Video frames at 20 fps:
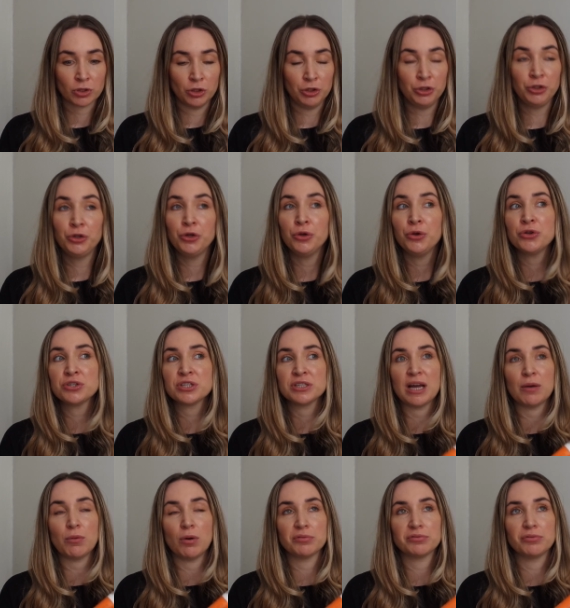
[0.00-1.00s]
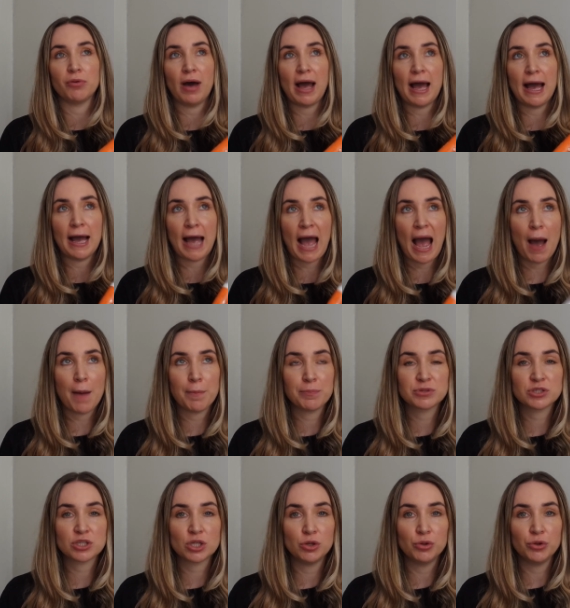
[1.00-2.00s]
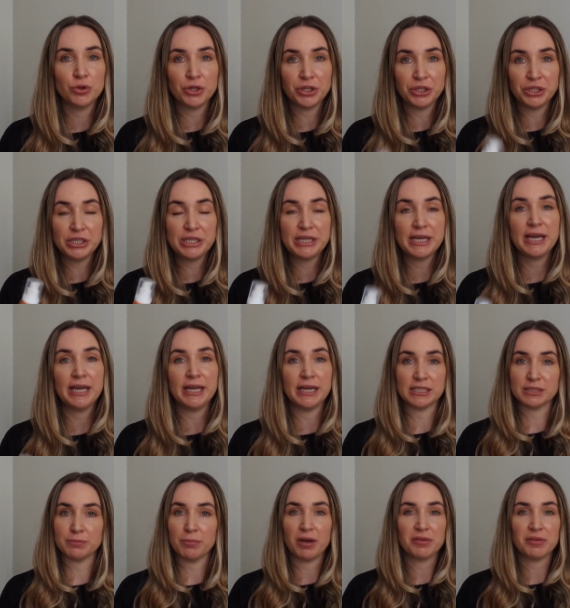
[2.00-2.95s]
Using that one for absolute years,